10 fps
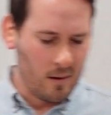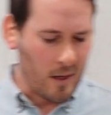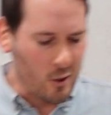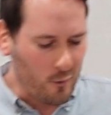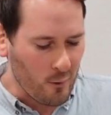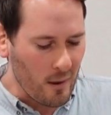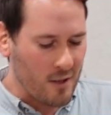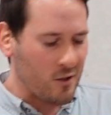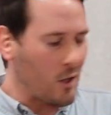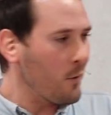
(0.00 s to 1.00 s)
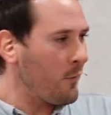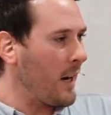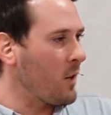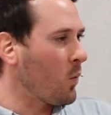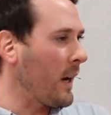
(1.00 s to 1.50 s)
And you know, for us, if
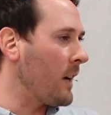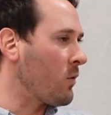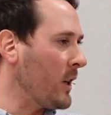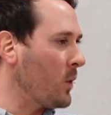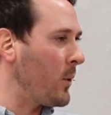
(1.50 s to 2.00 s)
and when real